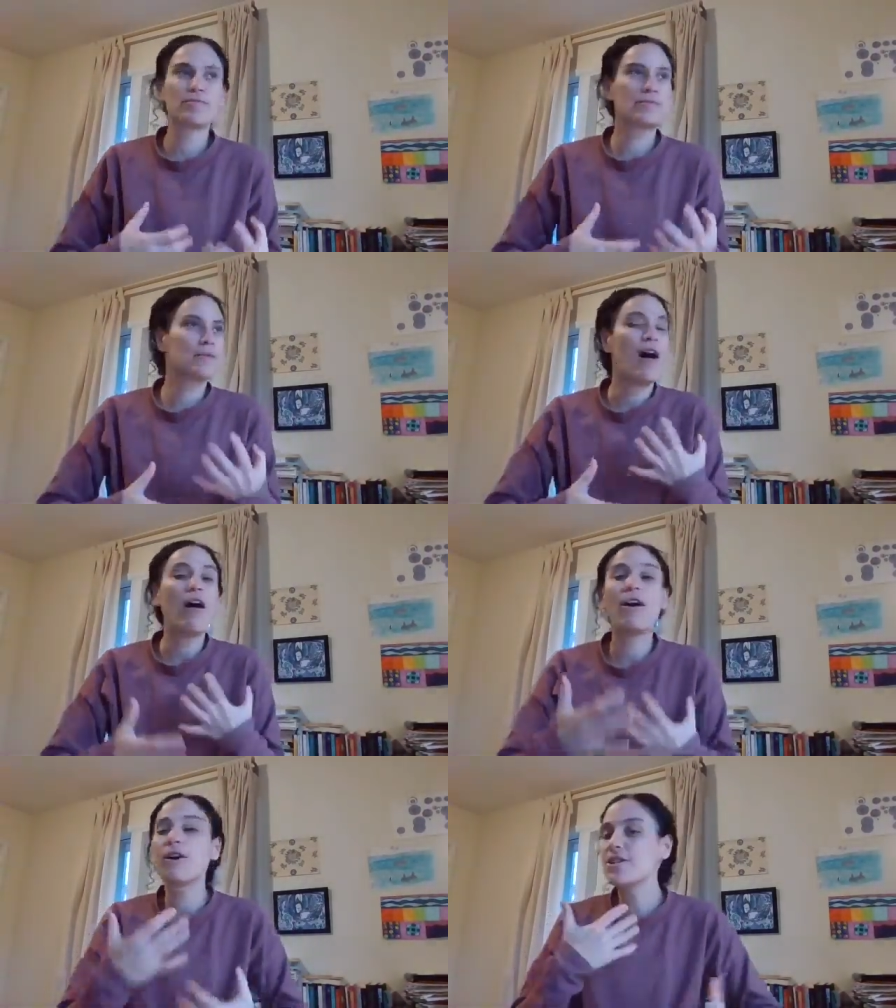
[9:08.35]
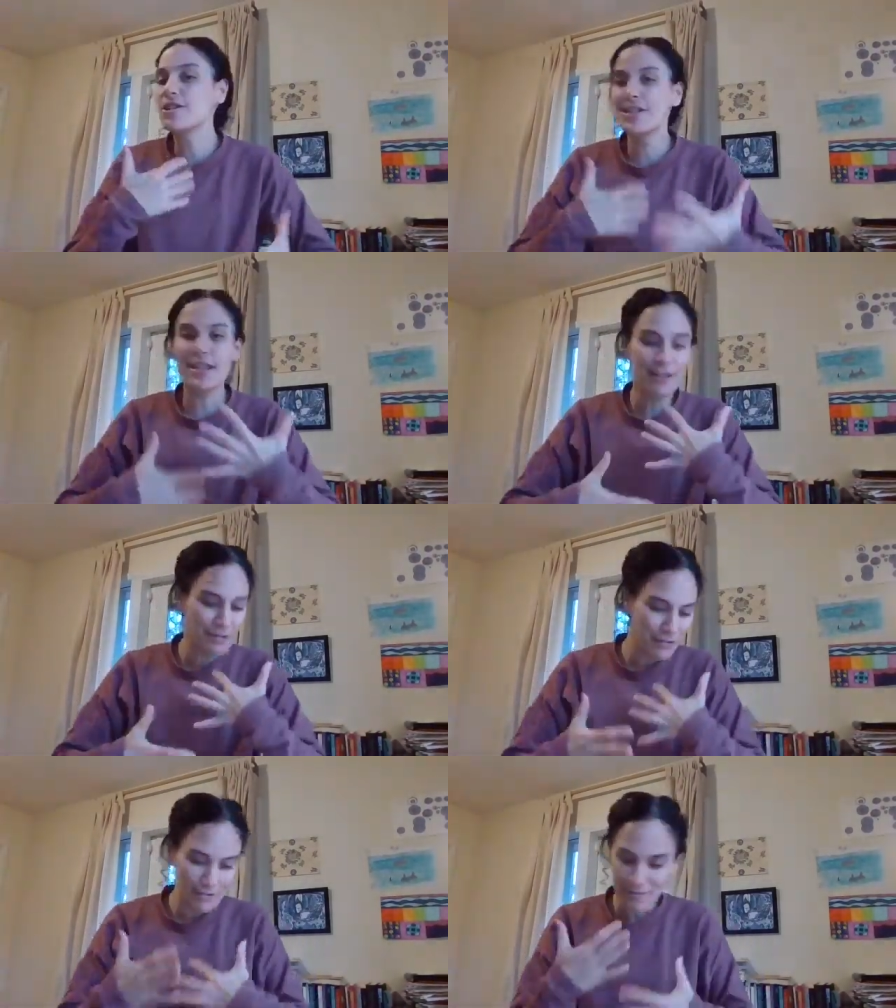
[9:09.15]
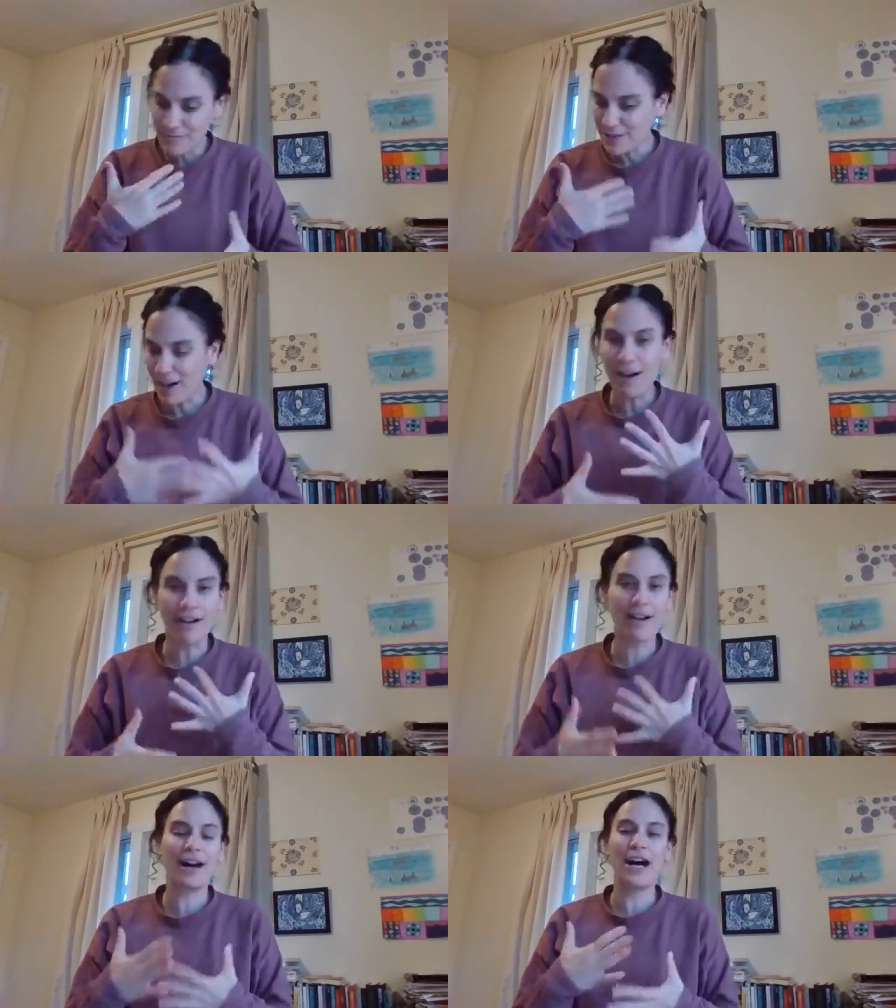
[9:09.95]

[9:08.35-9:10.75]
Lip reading: harsh self-talk,